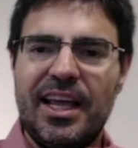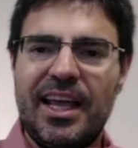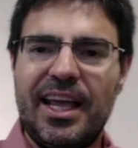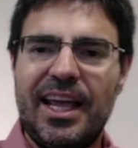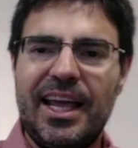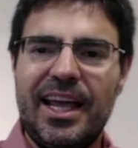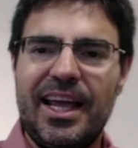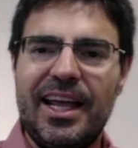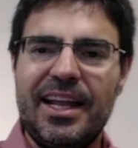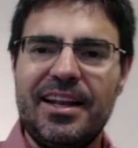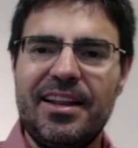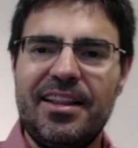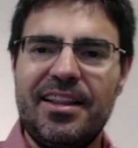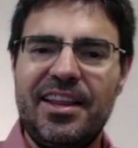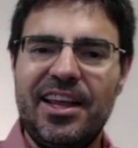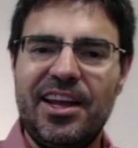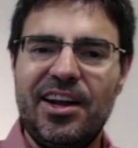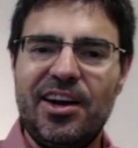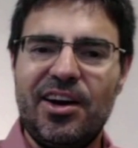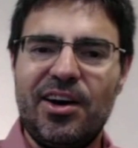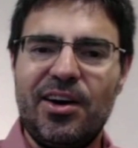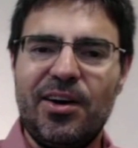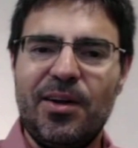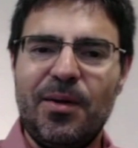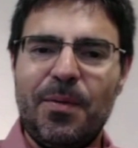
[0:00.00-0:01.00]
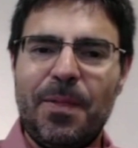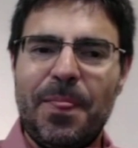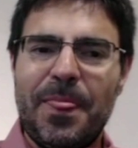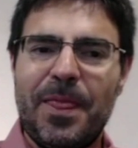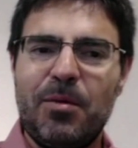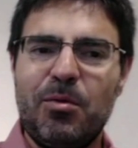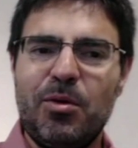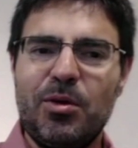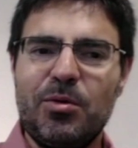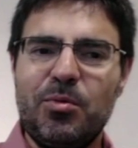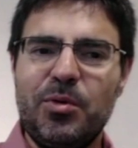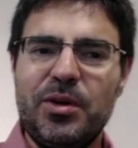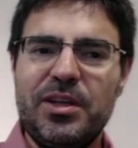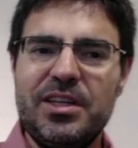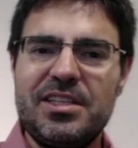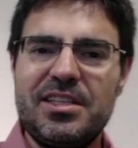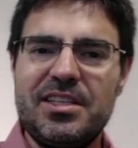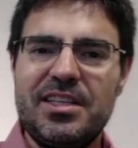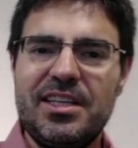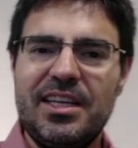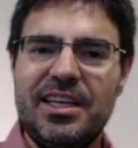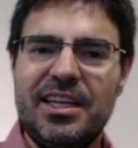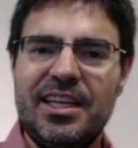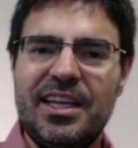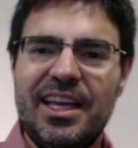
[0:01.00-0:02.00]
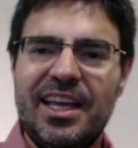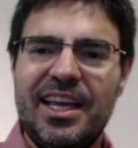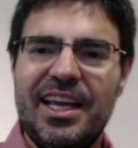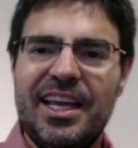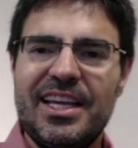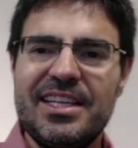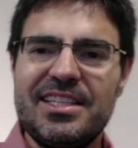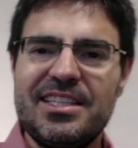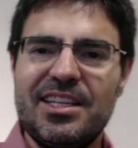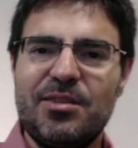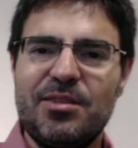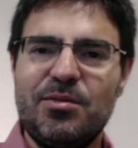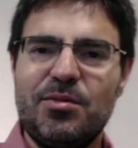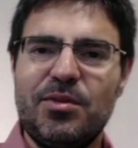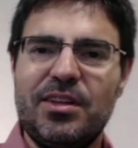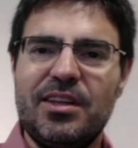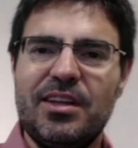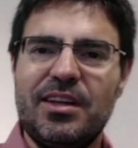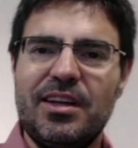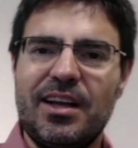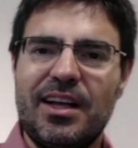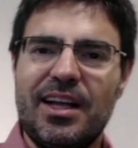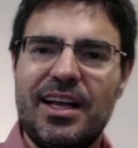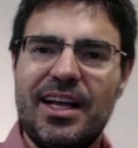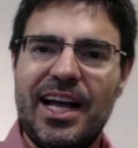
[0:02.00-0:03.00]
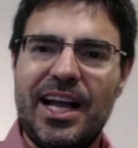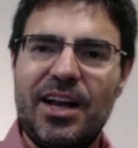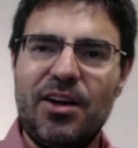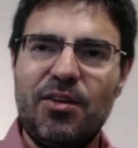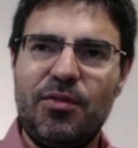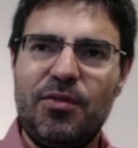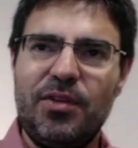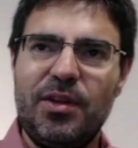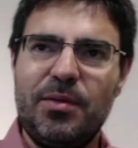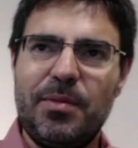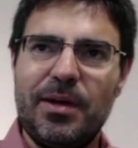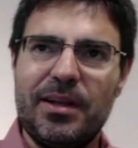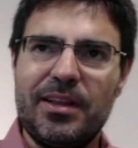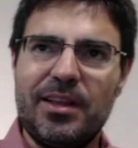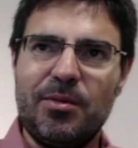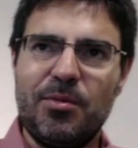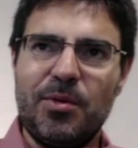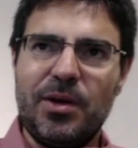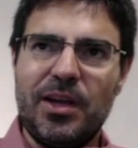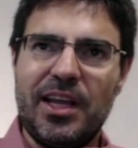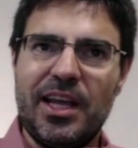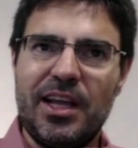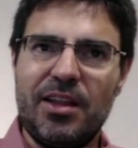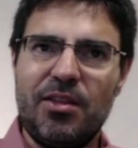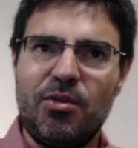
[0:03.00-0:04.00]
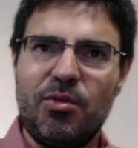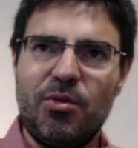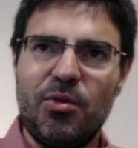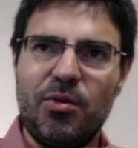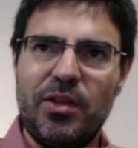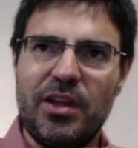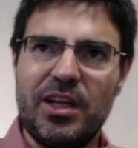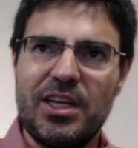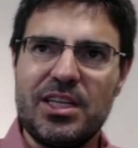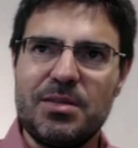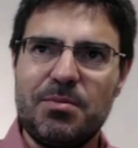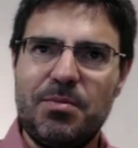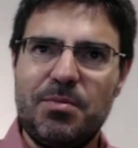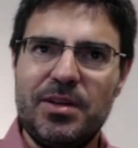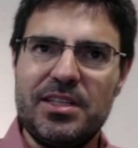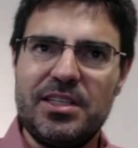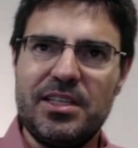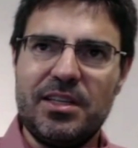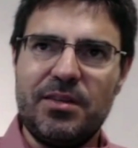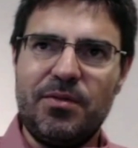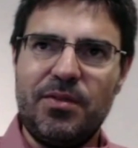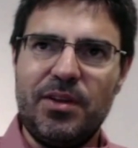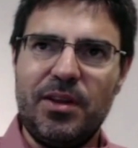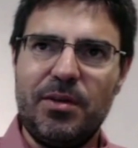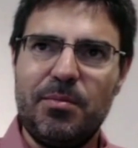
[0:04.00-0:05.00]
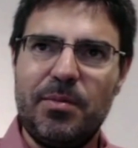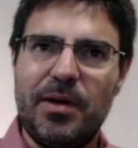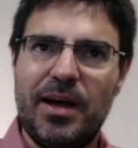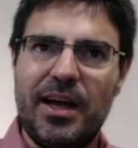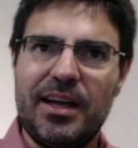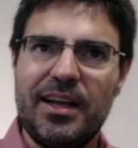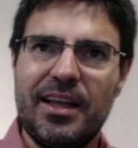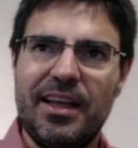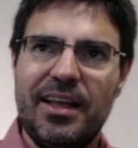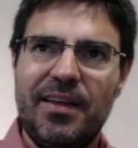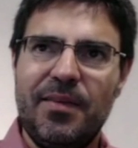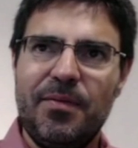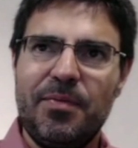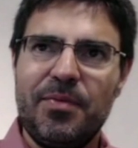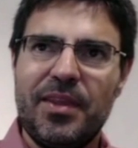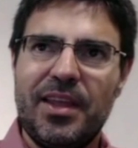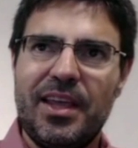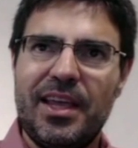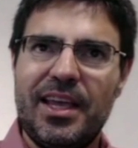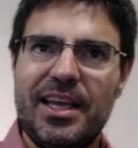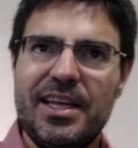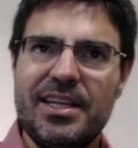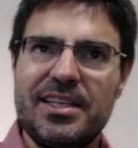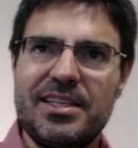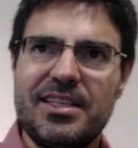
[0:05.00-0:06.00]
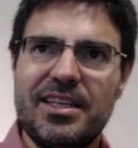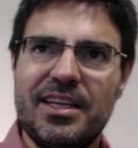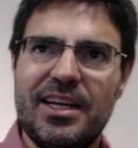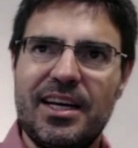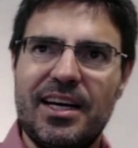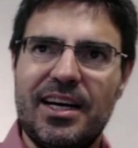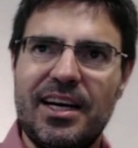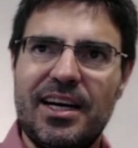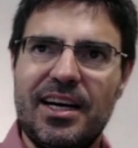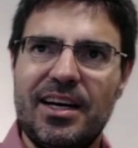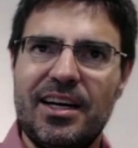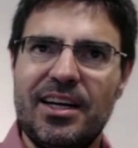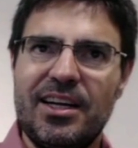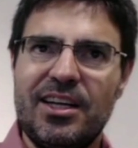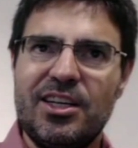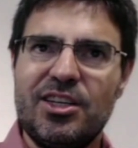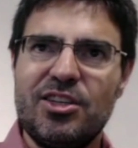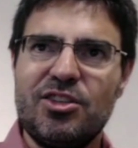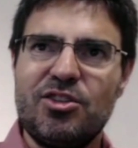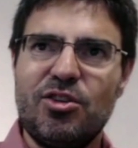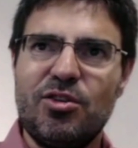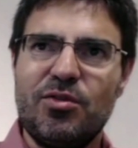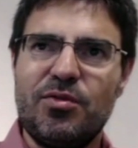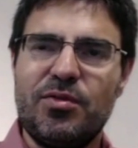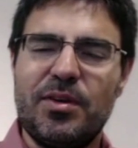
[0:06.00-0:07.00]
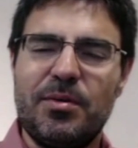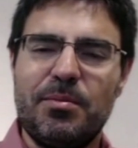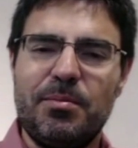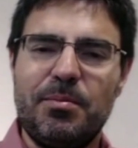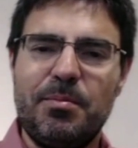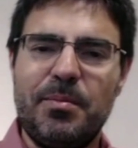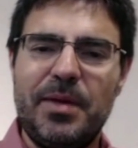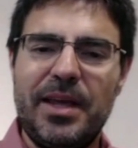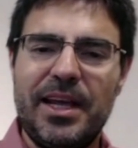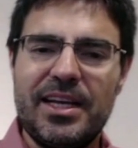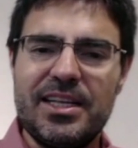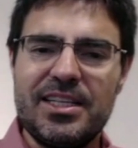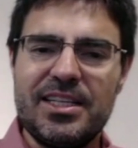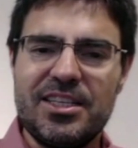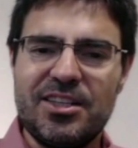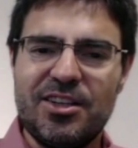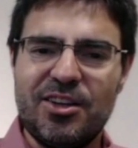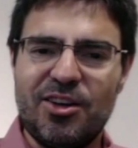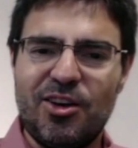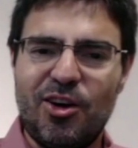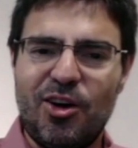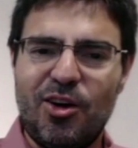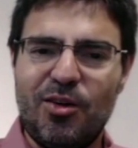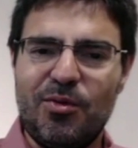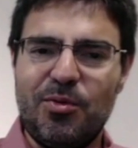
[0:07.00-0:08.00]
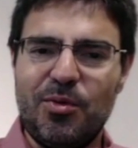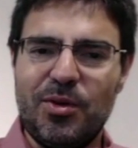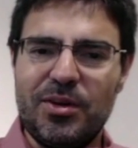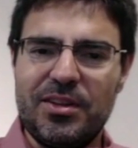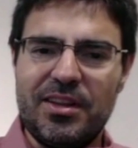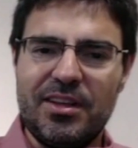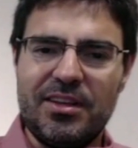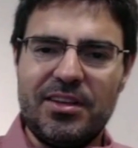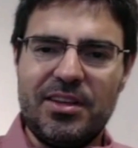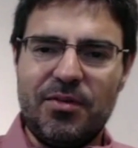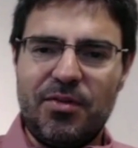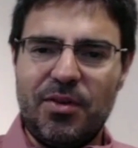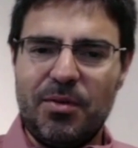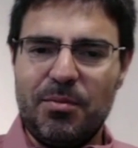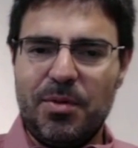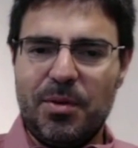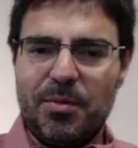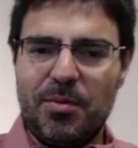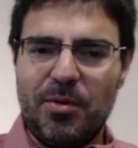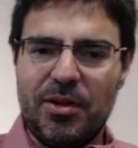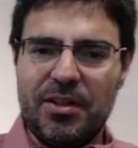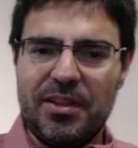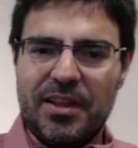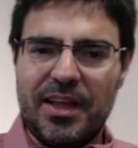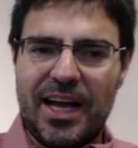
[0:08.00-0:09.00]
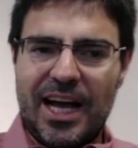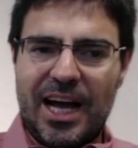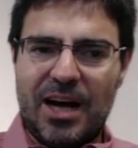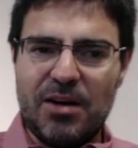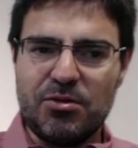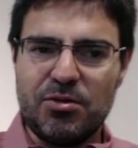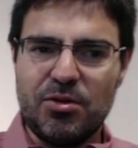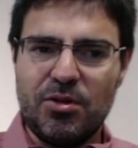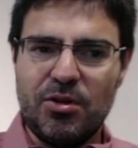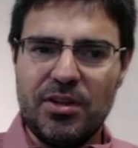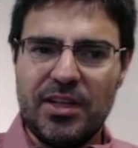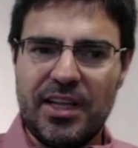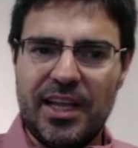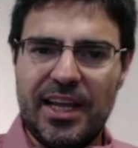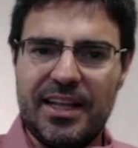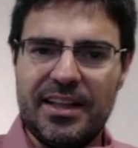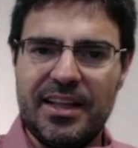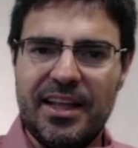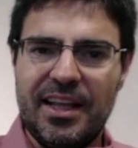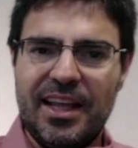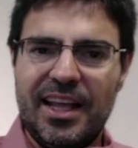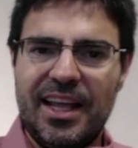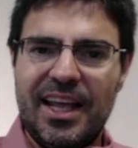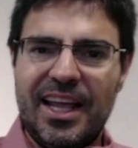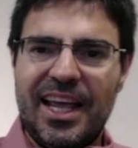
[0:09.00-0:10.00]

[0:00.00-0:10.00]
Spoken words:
And there, what we see is that the kind of feedback that we get through the explicit feedback is sort of a mix of what the different people in the household get.